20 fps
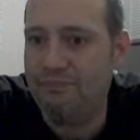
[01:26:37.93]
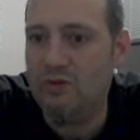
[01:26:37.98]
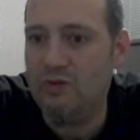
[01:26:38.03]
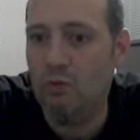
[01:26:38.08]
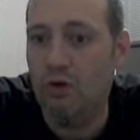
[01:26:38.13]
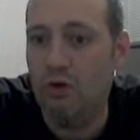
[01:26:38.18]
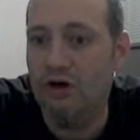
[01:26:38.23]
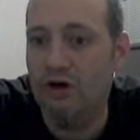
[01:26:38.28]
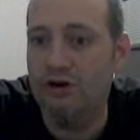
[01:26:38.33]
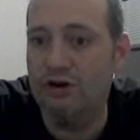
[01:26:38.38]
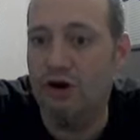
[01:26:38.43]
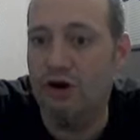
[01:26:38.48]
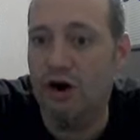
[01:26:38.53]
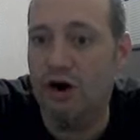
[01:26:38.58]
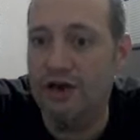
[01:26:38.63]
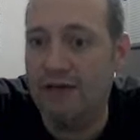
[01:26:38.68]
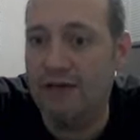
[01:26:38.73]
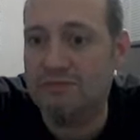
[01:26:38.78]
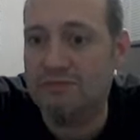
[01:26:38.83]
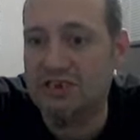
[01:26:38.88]
Well, you're
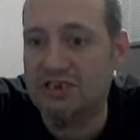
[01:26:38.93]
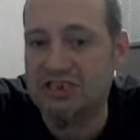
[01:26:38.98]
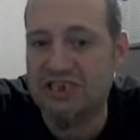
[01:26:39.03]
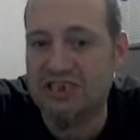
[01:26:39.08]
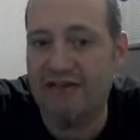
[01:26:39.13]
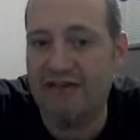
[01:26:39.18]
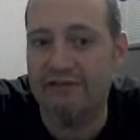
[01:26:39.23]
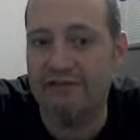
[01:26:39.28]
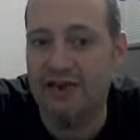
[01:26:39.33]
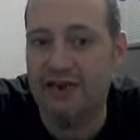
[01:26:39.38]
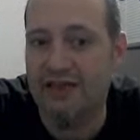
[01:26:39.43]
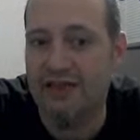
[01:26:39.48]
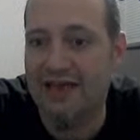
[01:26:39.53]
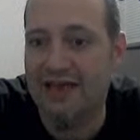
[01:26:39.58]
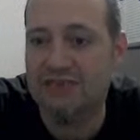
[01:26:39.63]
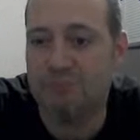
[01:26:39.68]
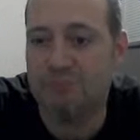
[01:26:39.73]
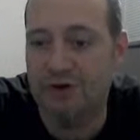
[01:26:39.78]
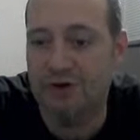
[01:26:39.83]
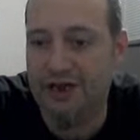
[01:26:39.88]
already up to 70.
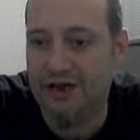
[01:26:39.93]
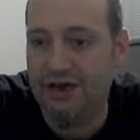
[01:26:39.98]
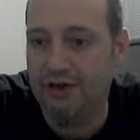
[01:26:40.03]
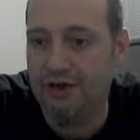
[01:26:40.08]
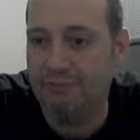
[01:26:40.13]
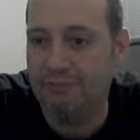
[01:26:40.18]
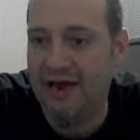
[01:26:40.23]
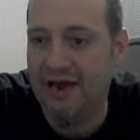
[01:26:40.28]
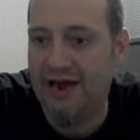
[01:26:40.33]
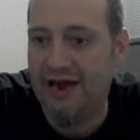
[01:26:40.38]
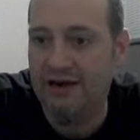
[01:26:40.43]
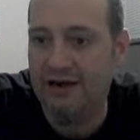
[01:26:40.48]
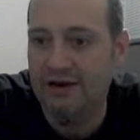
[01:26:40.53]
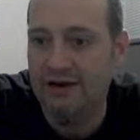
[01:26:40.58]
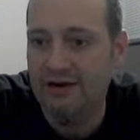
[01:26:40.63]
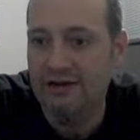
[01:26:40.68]
That's pretty good, man.